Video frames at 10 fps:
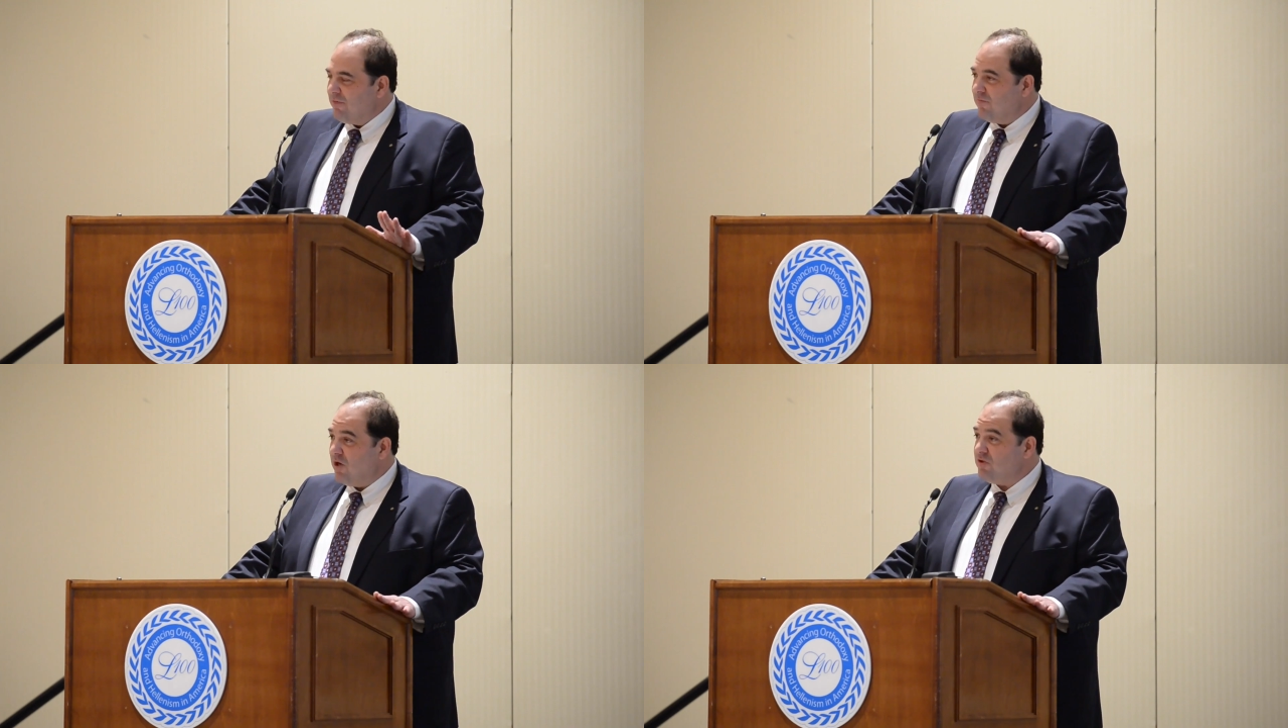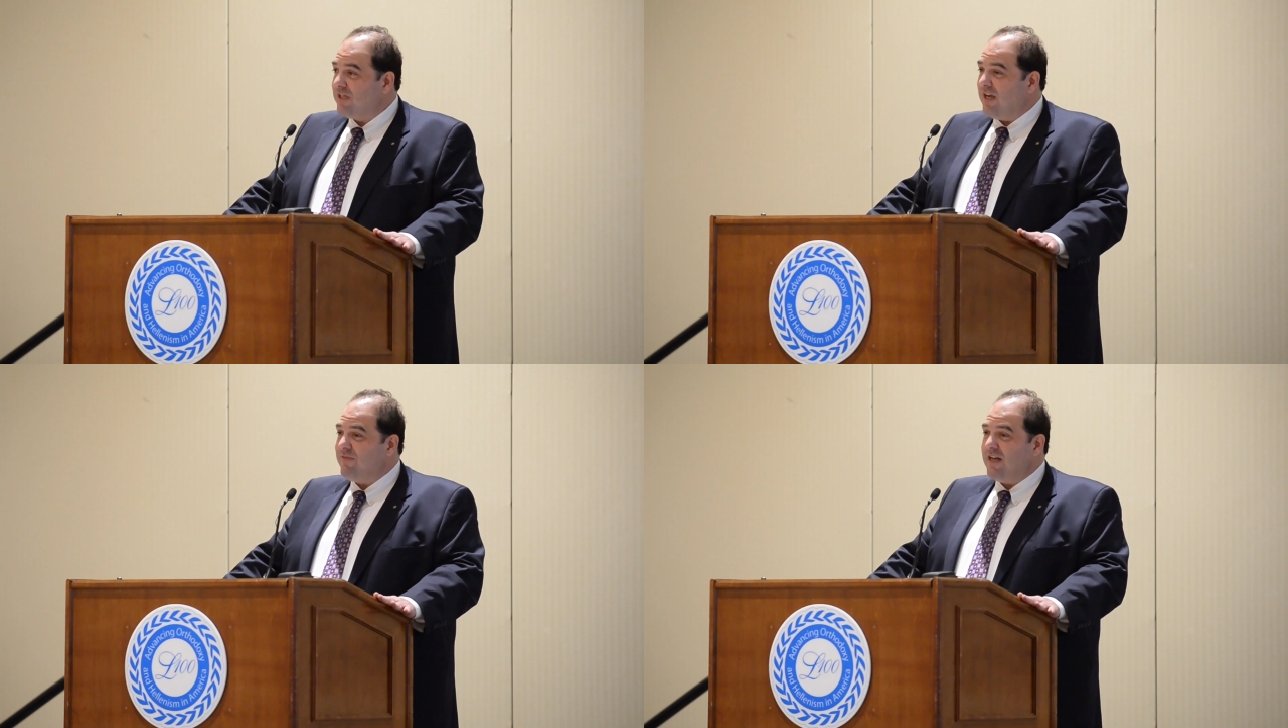We've also
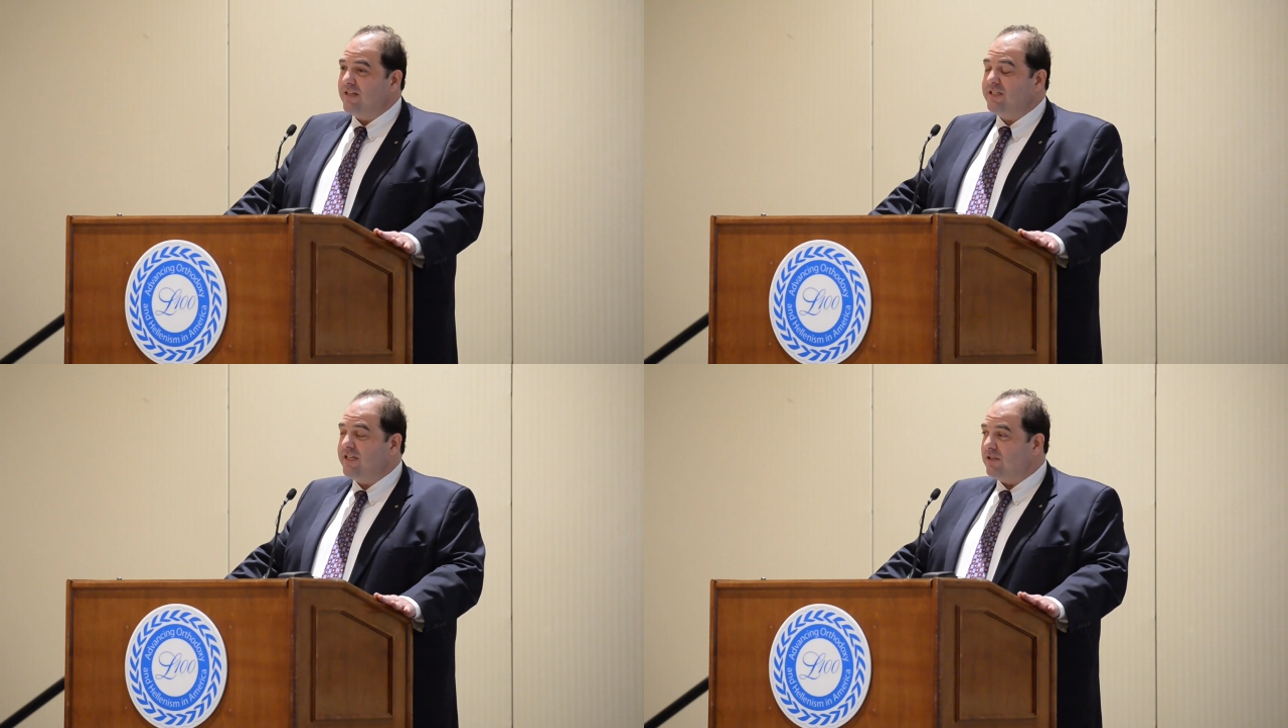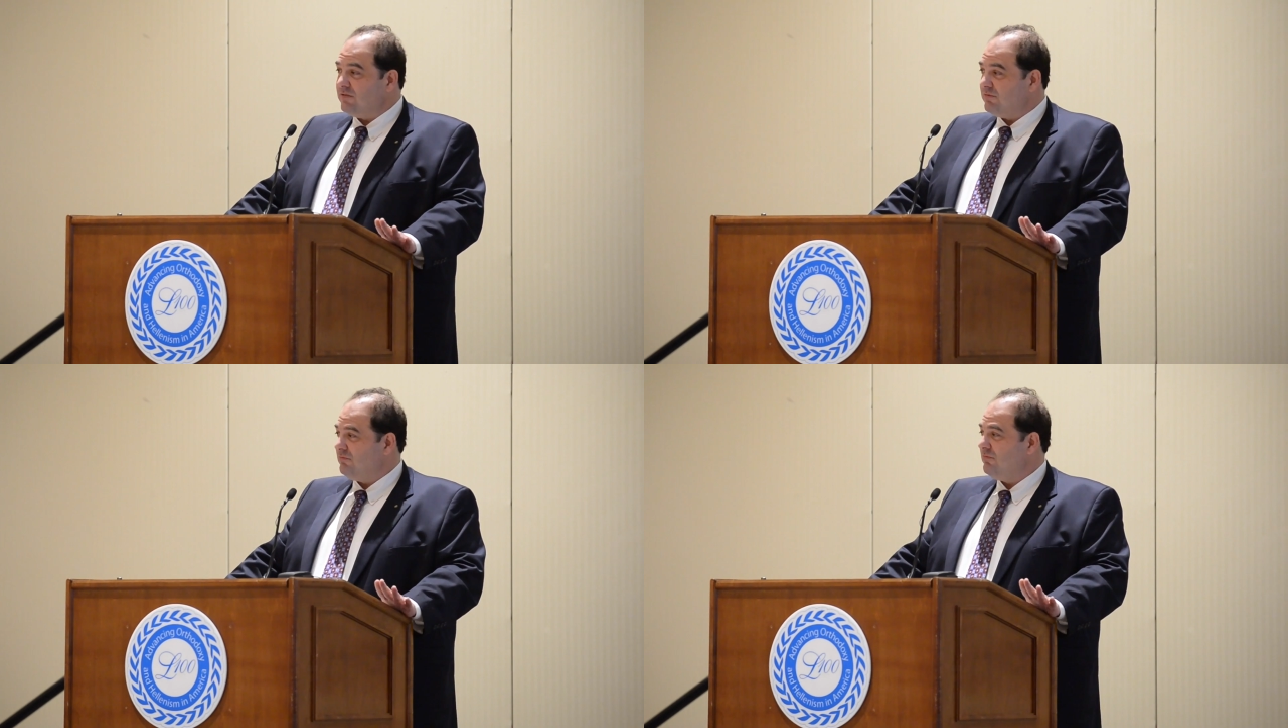got
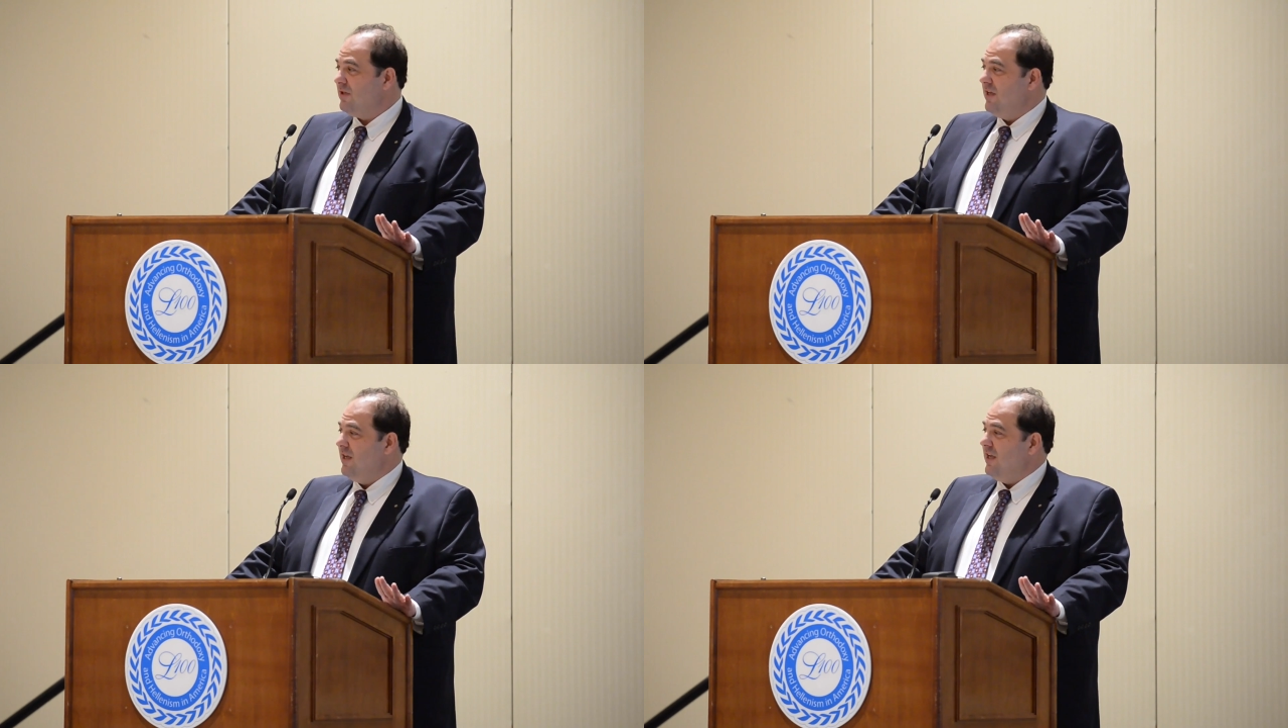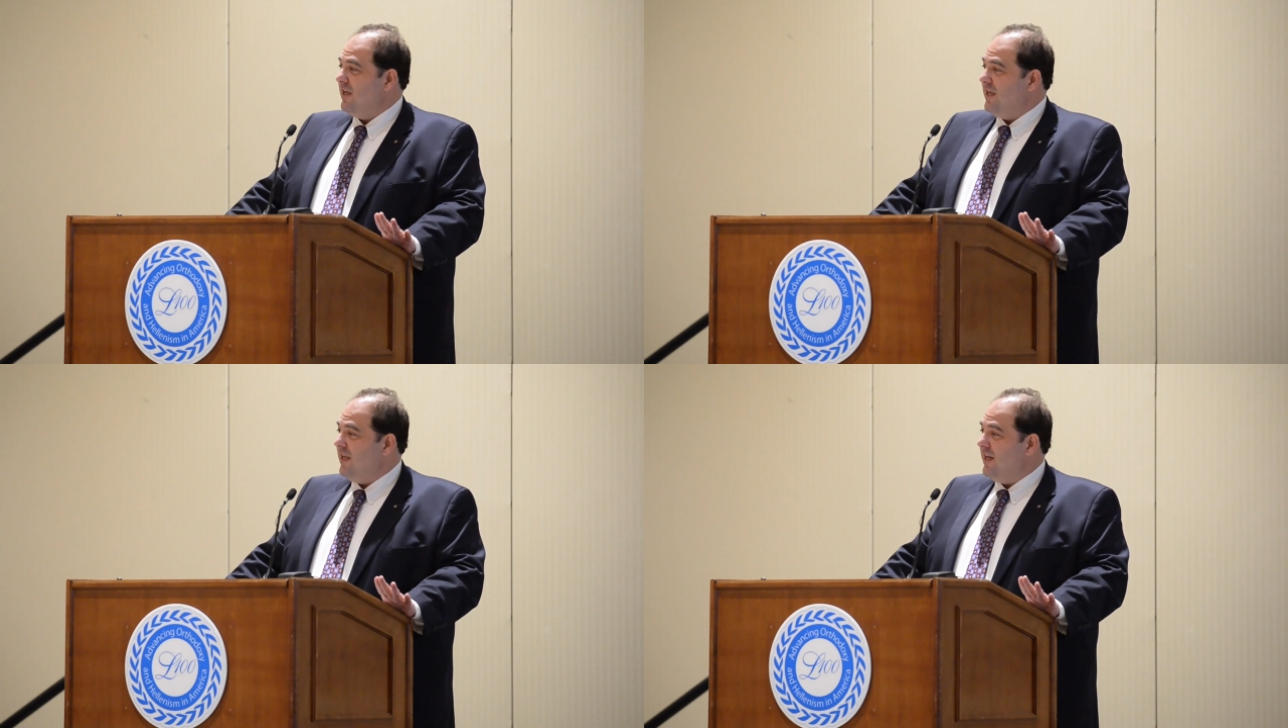volunteers.
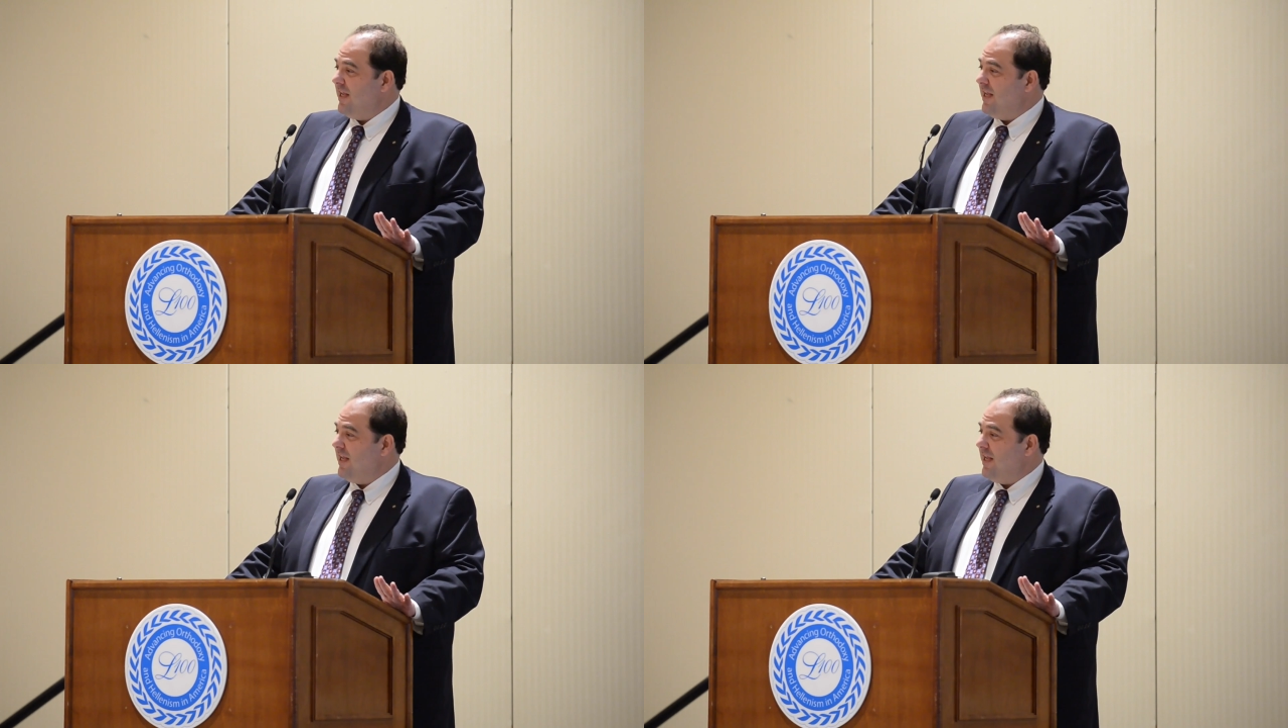And